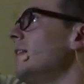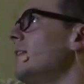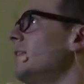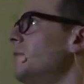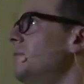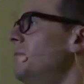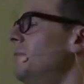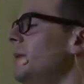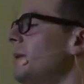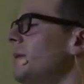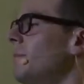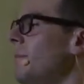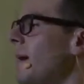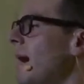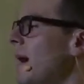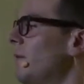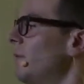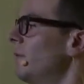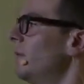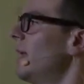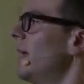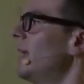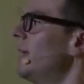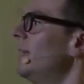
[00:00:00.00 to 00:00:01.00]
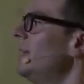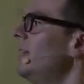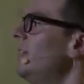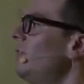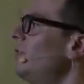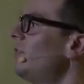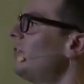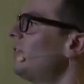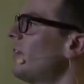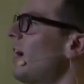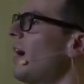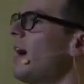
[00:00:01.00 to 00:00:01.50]
of this big mountain, and
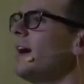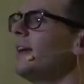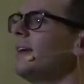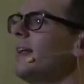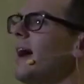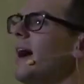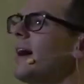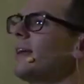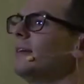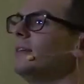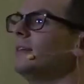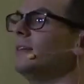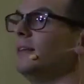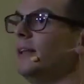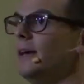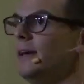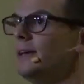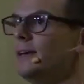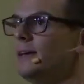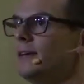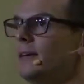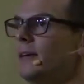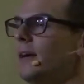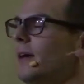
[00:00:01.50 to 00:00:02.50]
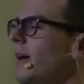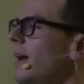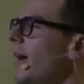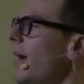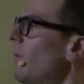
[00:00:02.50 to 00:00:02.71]
each side had a lake,